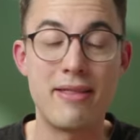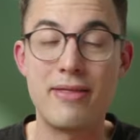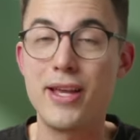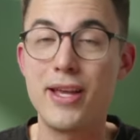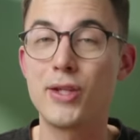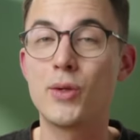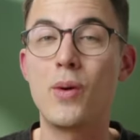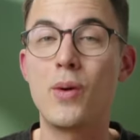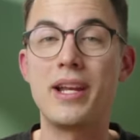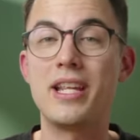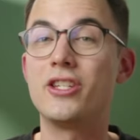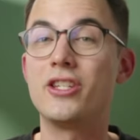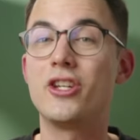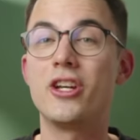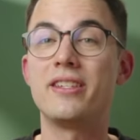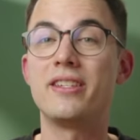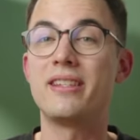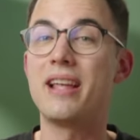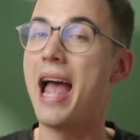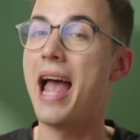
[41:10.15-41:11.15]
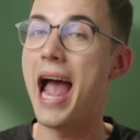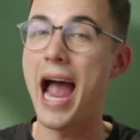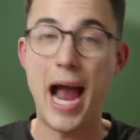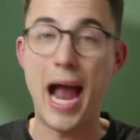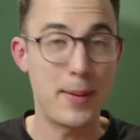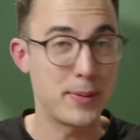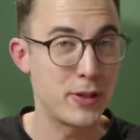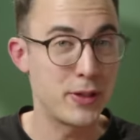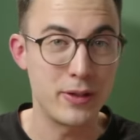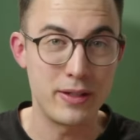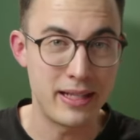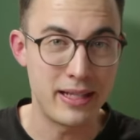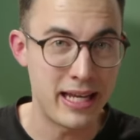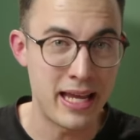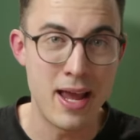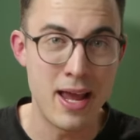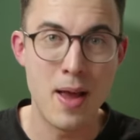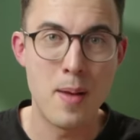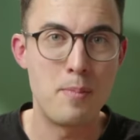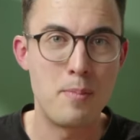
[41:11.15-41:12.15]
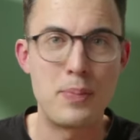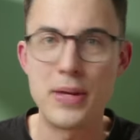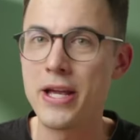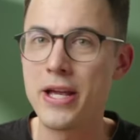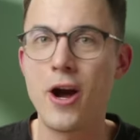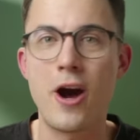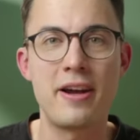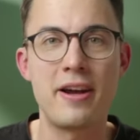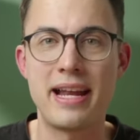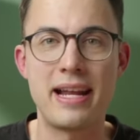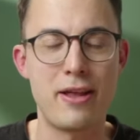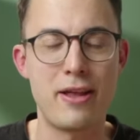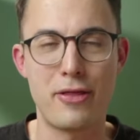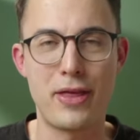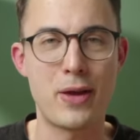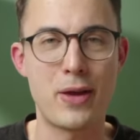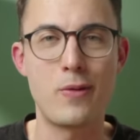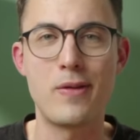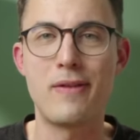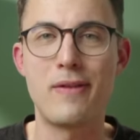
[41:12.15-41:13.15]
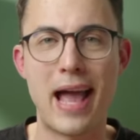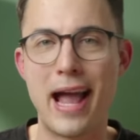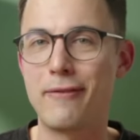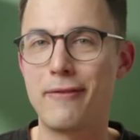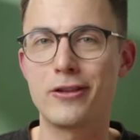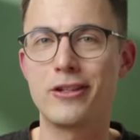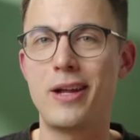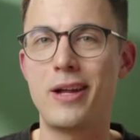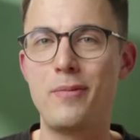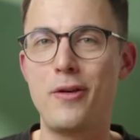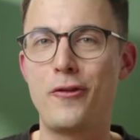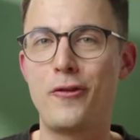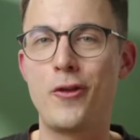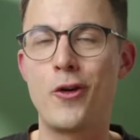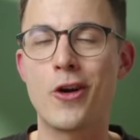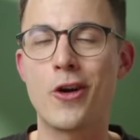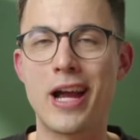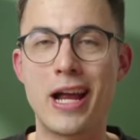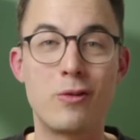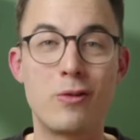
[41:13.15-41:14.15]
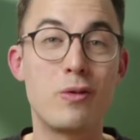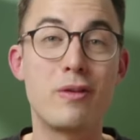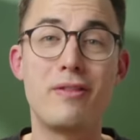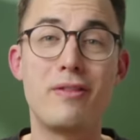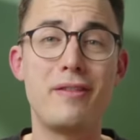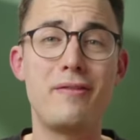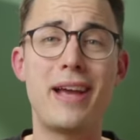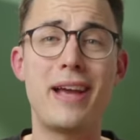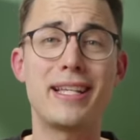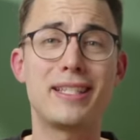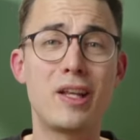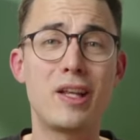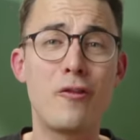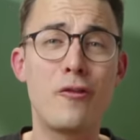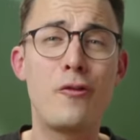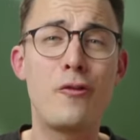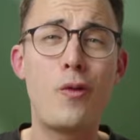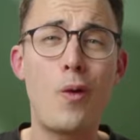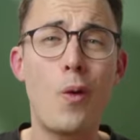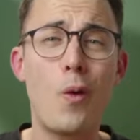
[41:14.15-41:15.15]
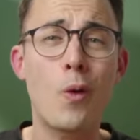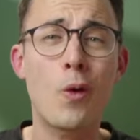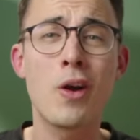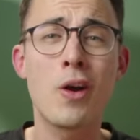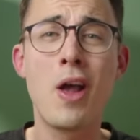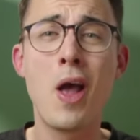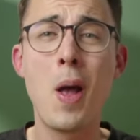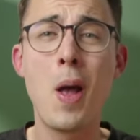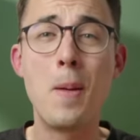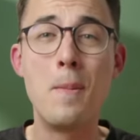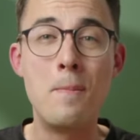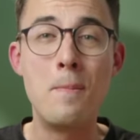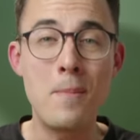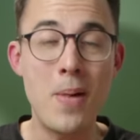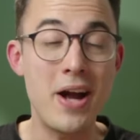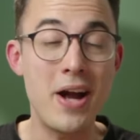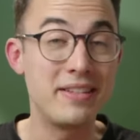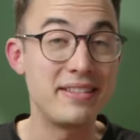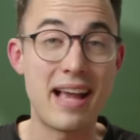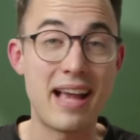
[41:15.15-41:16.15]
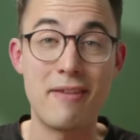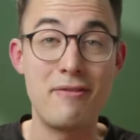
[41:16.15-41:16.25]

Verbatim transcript: And this one is just absolutely beyond anything we've ever done before. And we've invested four months.